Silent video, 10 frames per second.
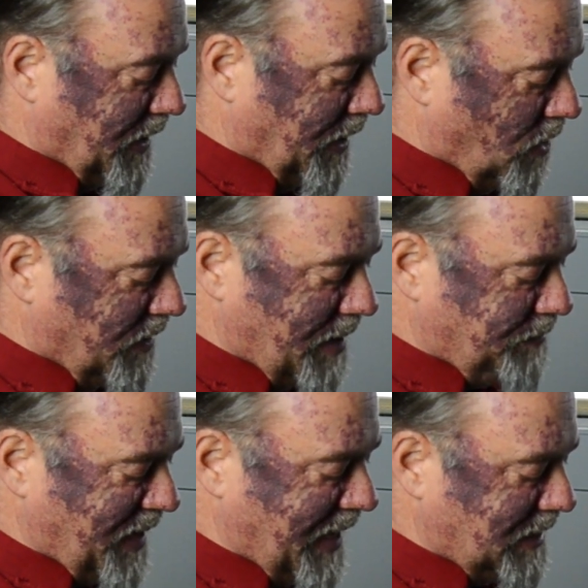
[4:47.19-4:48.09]
And all
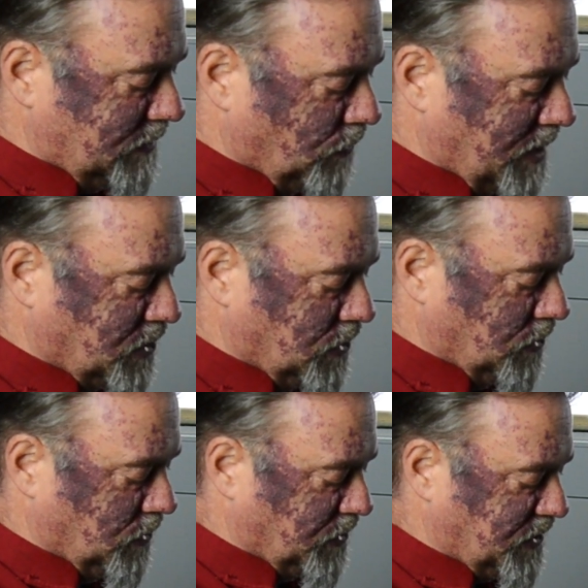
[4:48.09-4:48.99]
that paint
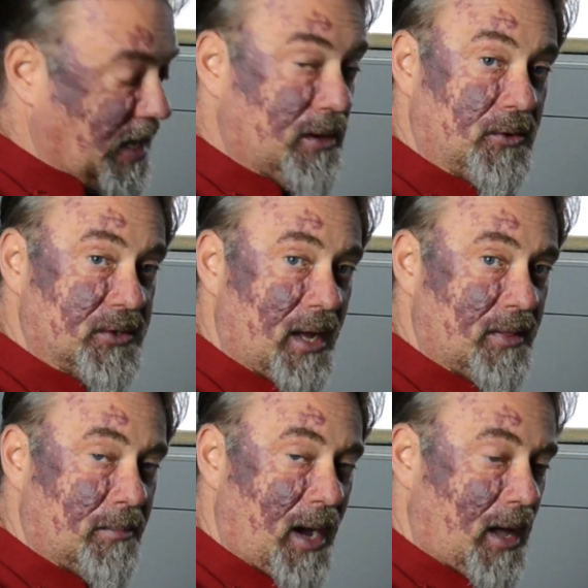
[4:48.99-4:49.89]
residue settles on
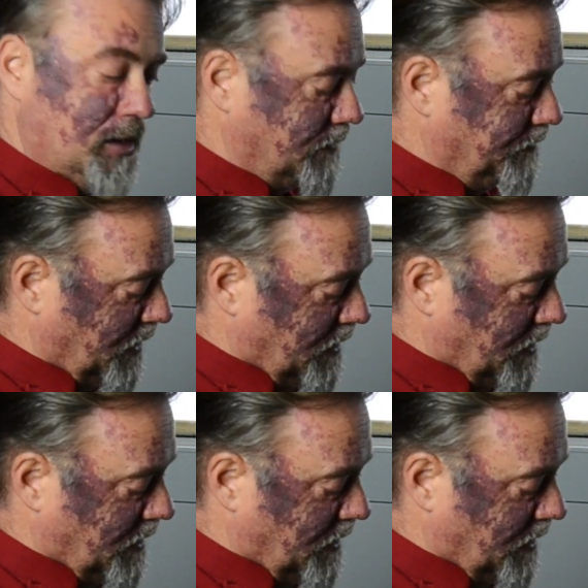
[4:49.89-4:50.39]
the bottom,